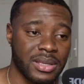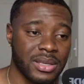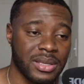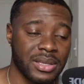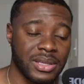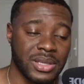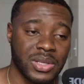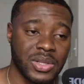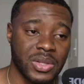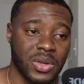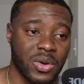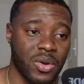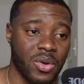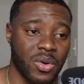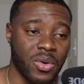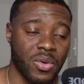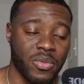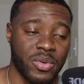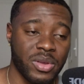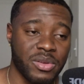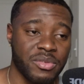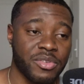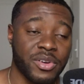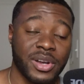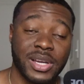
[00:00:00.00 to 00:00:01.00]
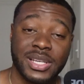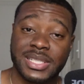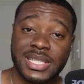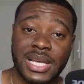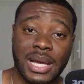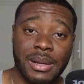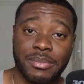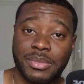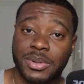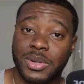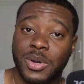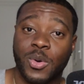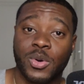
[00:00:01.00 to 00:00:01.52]
we, for
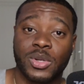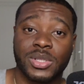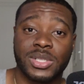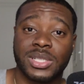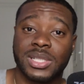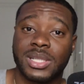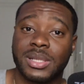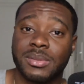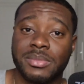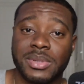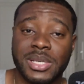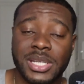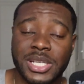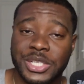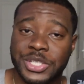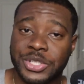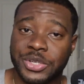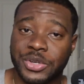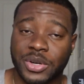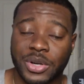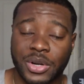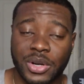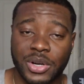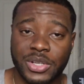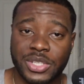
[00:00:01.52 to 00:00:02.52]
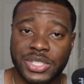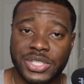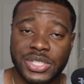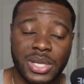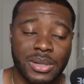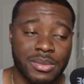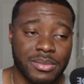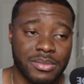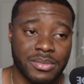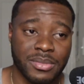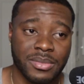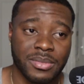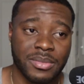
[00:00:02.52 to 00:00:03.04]
example, go to the beach or
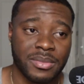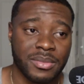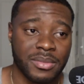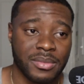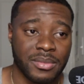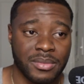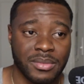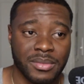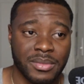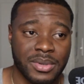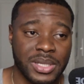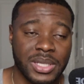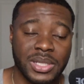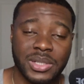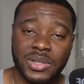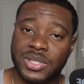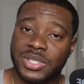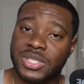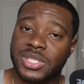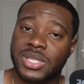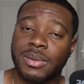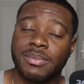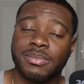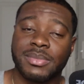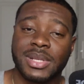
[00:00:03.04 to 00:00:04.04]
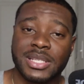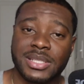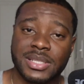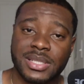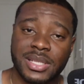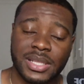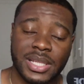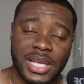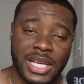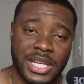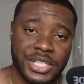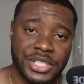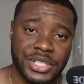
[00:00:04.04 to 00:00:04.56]
some
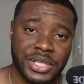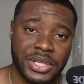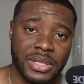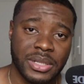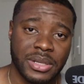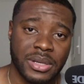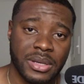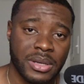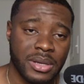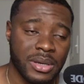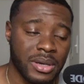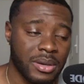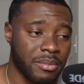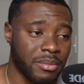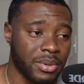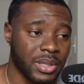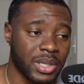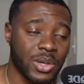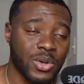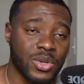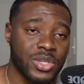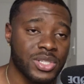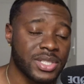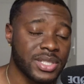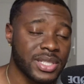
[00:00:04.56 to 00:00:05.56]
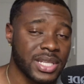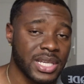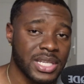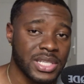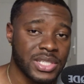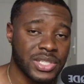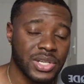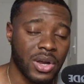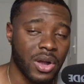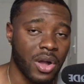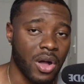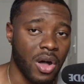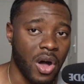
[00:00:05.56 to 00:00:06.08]
destination. But those
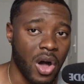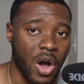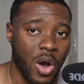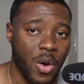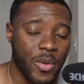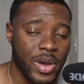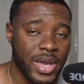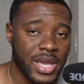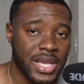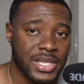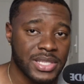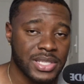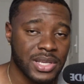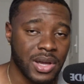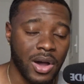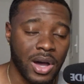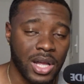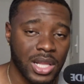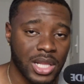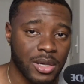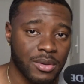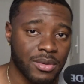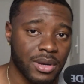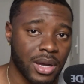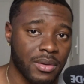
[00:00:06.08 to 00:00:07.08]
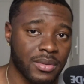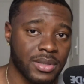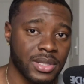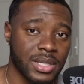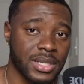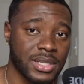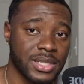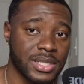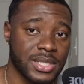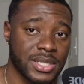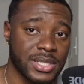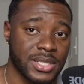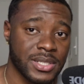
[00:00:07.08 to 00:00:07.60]
things are always all around
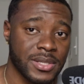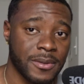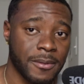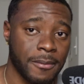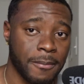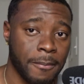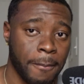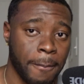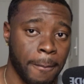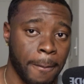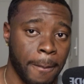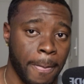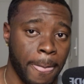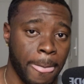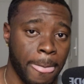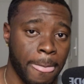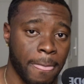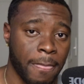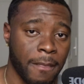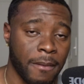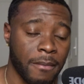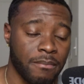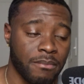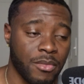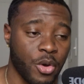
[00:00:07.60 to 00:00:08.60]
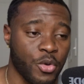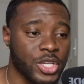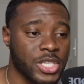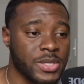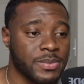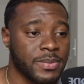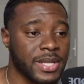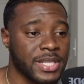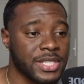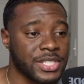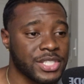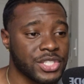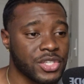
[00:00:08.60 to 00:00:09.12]
us. But we
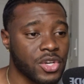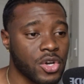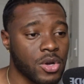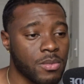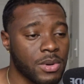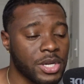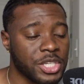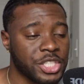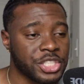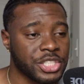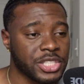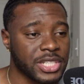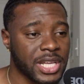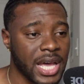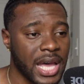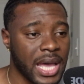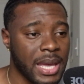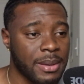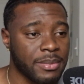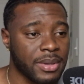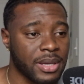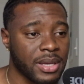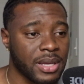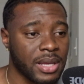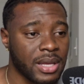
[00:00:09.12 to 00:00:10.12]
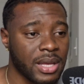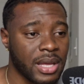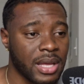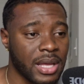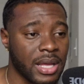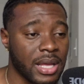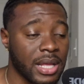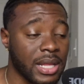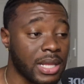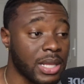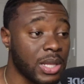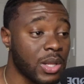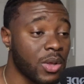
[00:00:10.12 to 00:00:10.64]
spend so much time
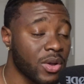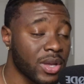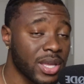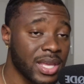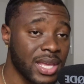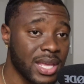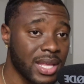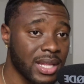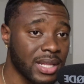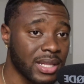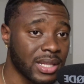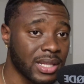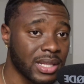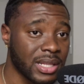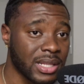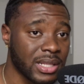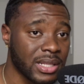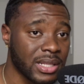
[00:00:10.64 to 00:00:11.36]
looking